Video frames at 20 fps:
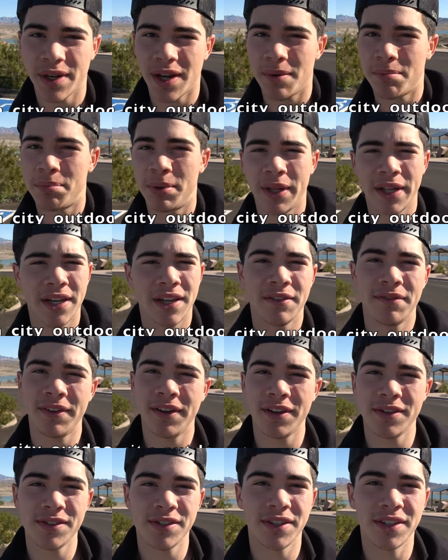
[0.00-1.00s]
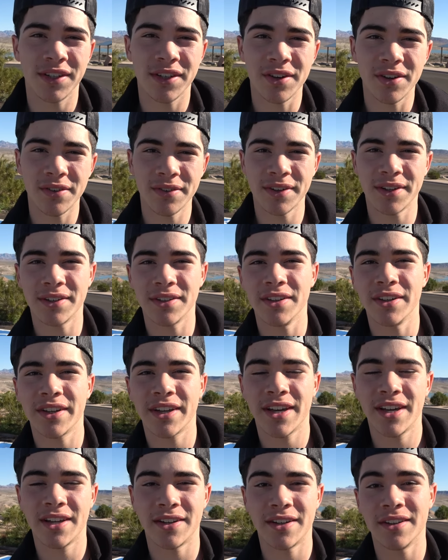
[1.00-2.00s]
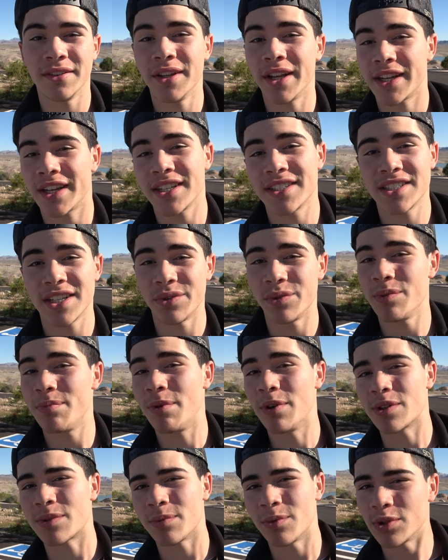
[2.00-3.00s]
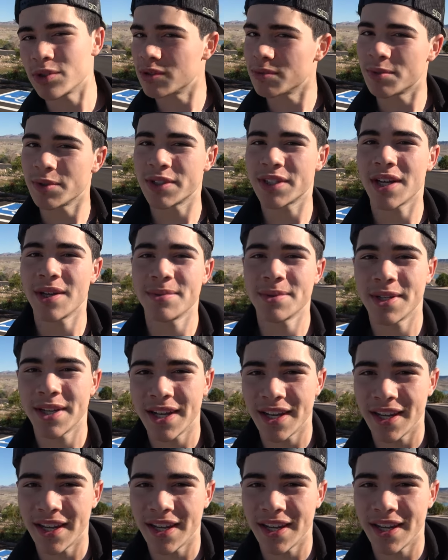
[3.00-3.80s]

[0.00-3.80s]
We got plenty of videos you can go over there and look at. And like I said, we post multiple times a